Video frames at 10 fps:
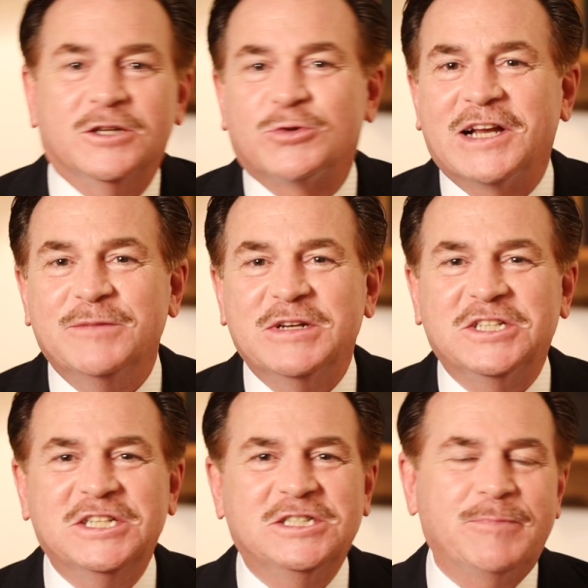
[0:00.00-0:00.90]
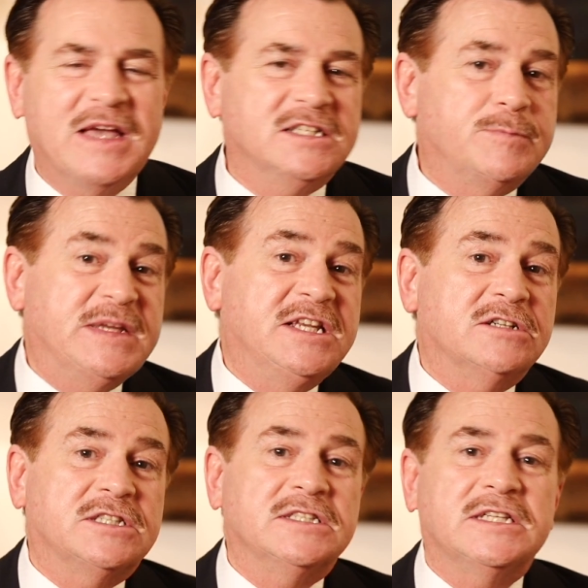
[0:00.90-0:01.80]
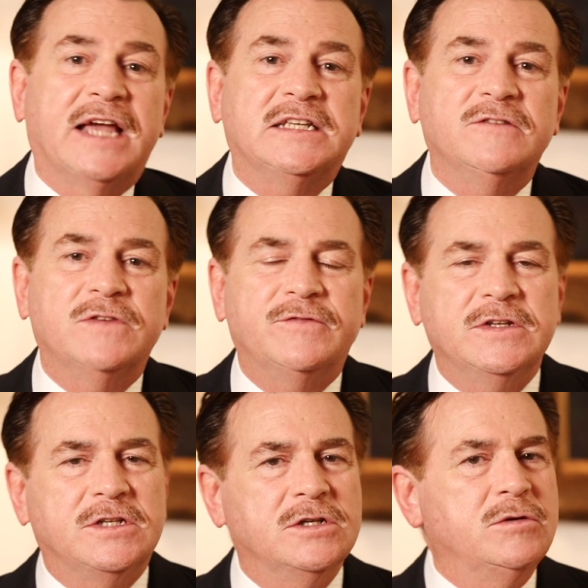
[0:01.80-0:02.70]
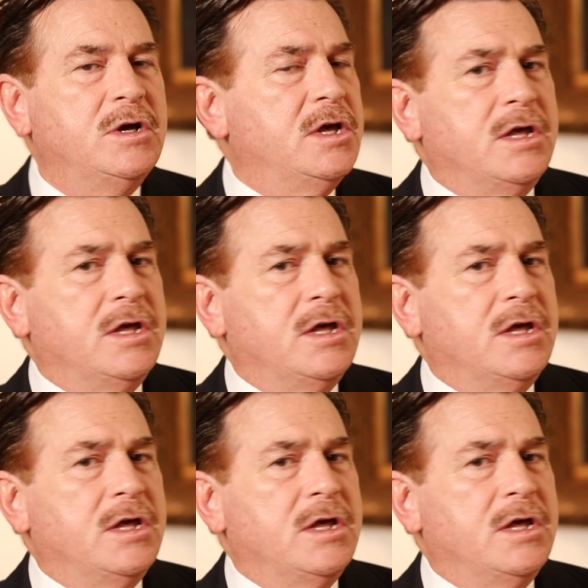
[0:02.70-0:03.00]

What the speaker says: Israeli mission in Japan, it's been here since 1952.